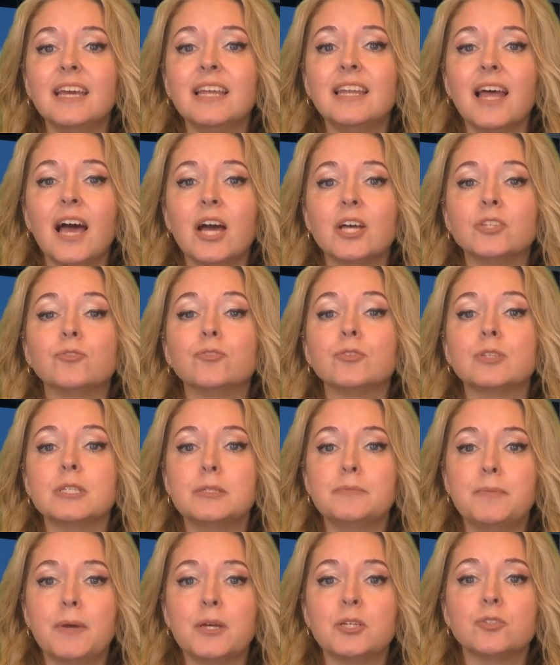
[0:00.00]
deadlines for
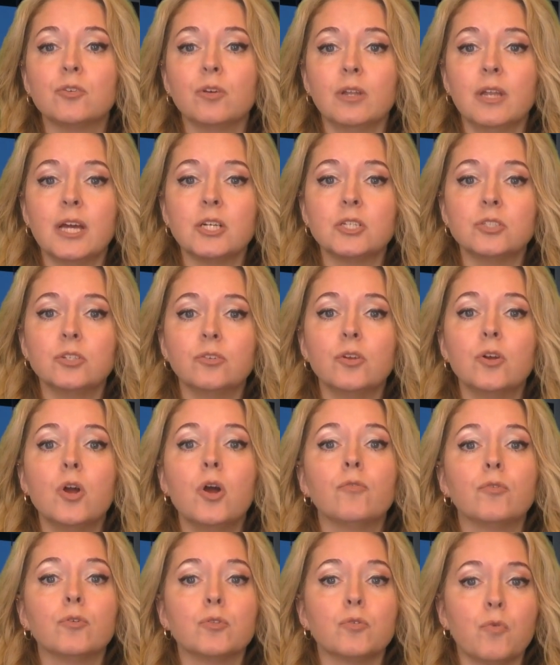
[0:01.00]
the special election
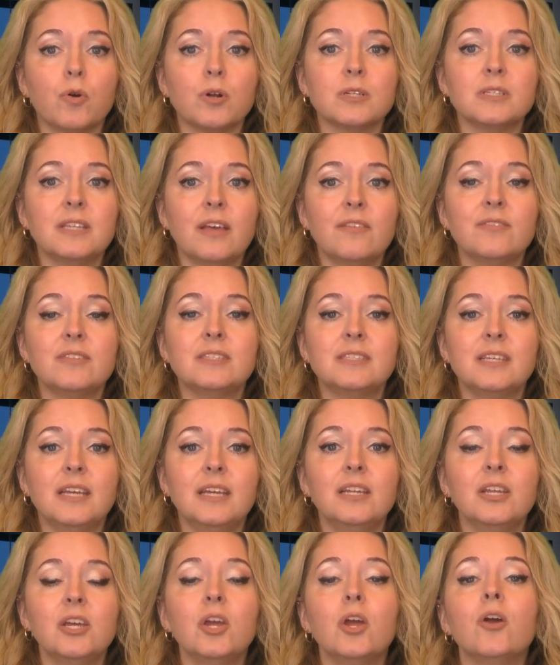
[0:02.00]
for the Ward 7
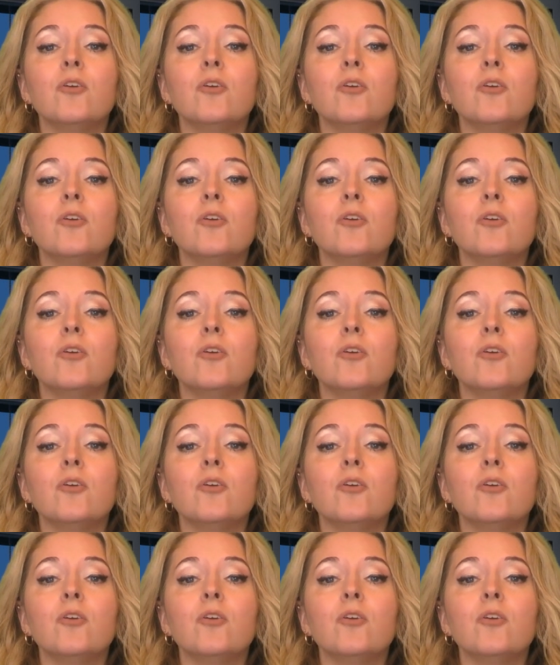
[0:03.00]
seat,